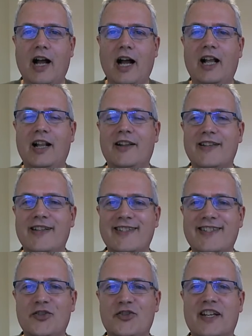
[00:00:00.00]
I'll
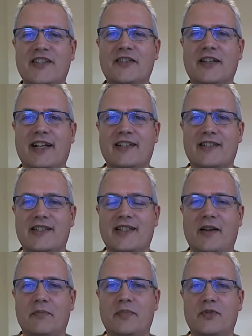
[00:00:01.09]
suggest the next step.